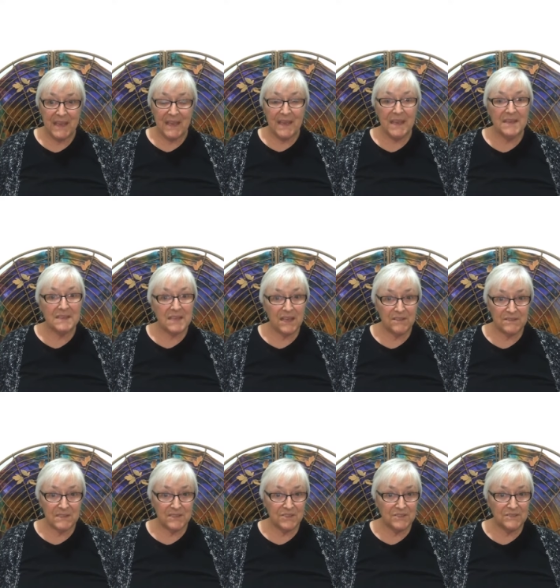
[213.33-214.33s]
He
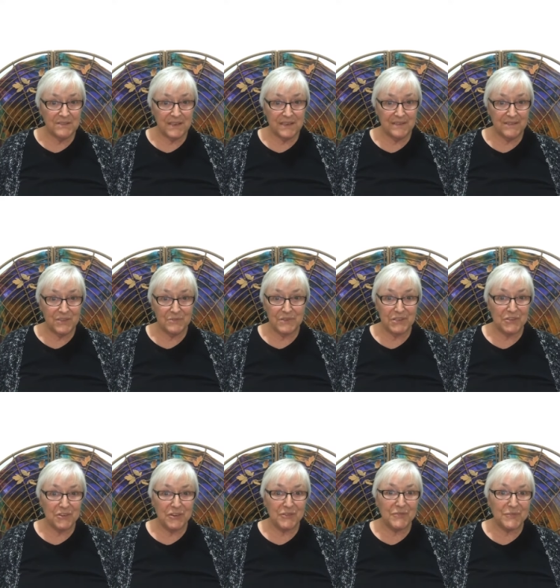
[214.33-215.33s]
tells you that you are
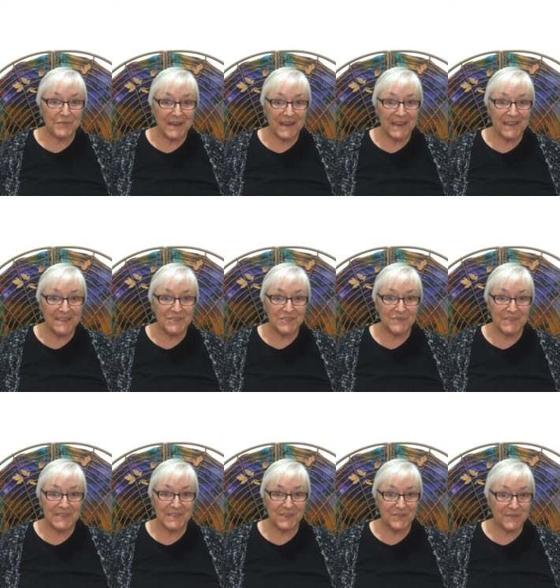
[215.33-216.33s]
not free to
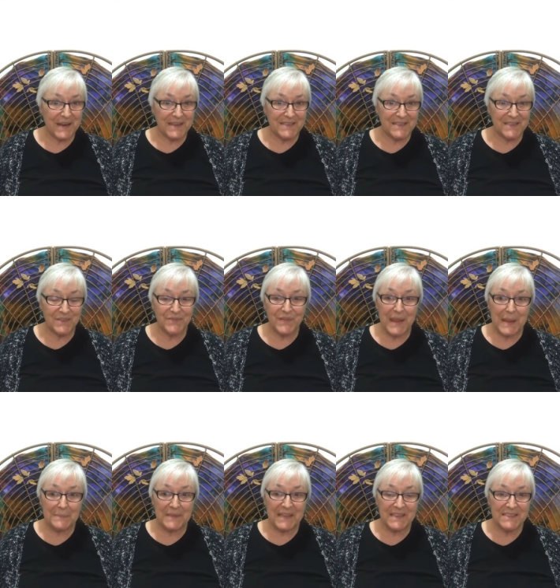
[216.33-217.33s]
visit friends and
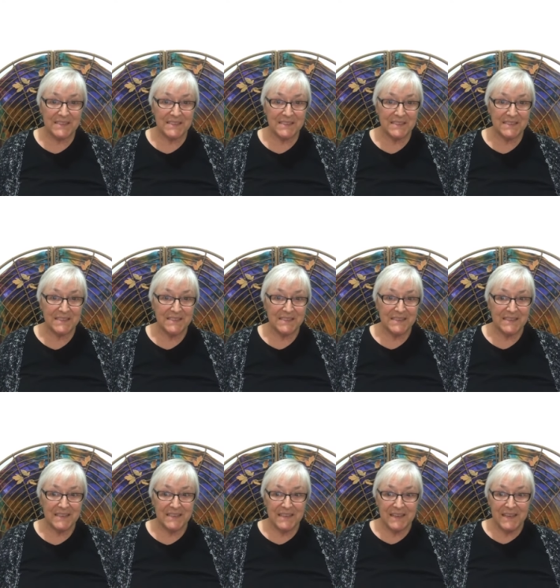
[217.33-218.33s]
family.
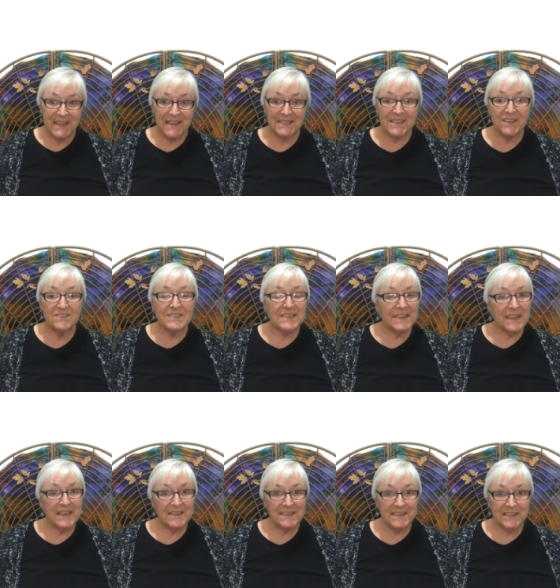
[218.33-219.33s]
He tells the
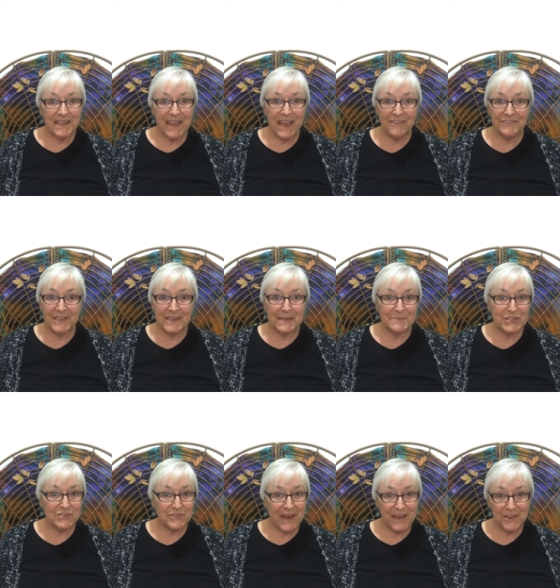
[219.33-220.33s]
kids that they have to come
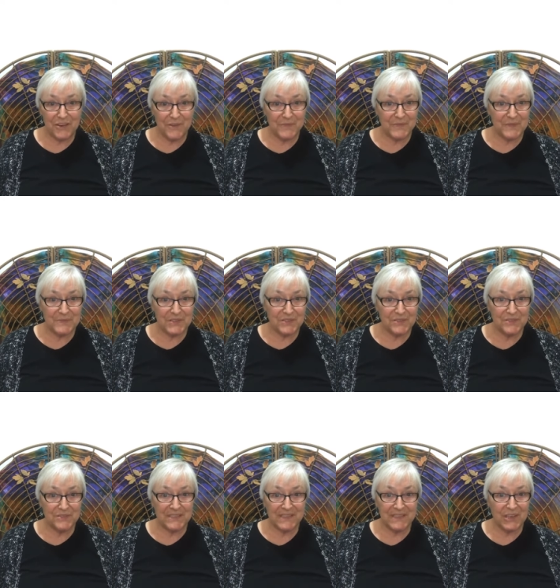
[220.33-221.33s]
straight home from
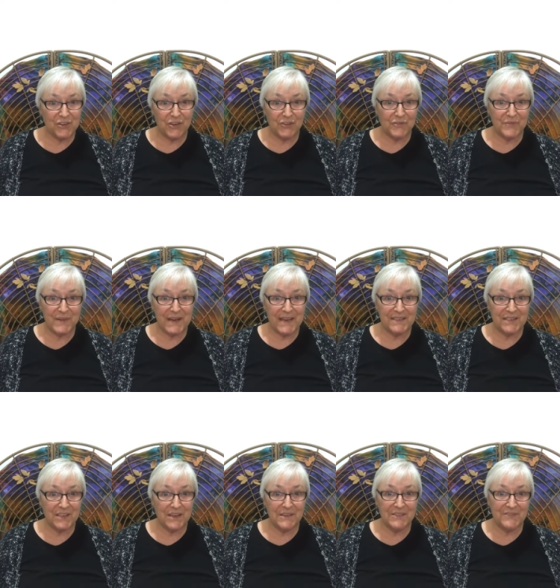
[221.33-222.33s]
school, that they're not free to
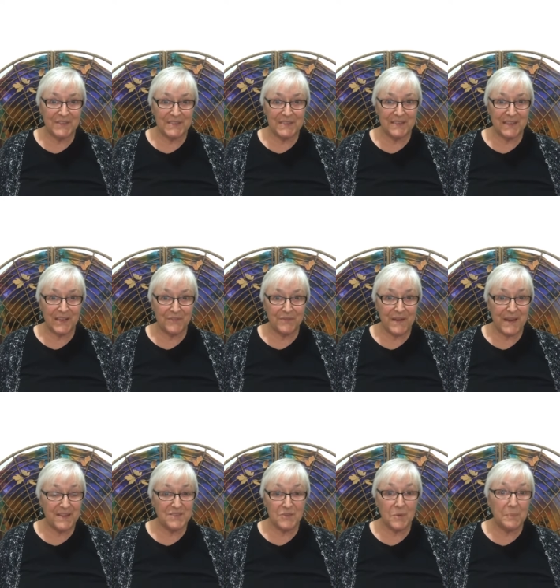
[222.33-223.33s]
go and visit their
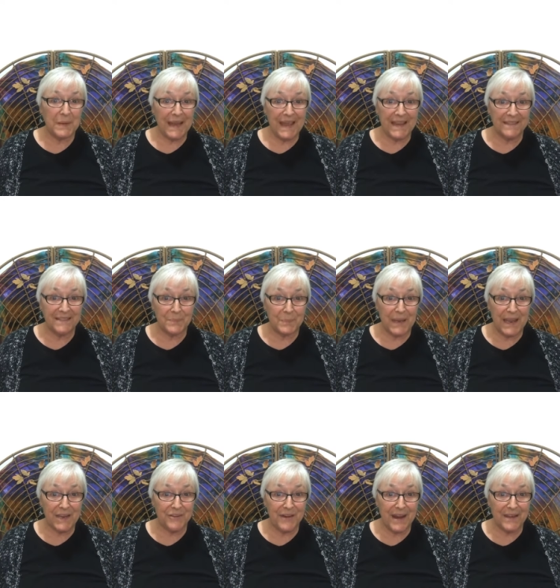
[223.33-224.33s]
friends or play in the
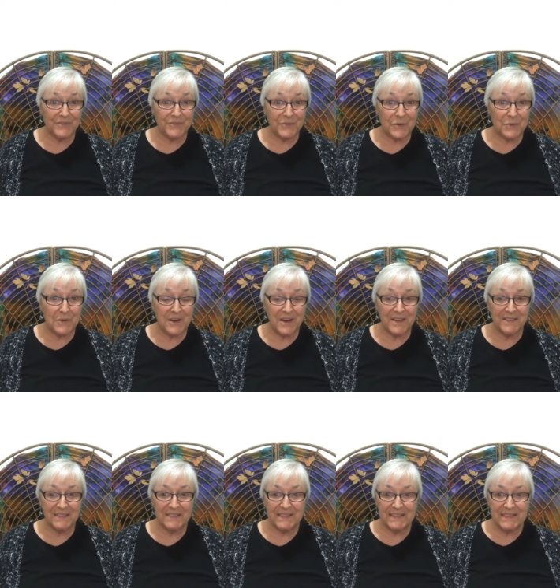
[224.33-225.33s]
playground for a while.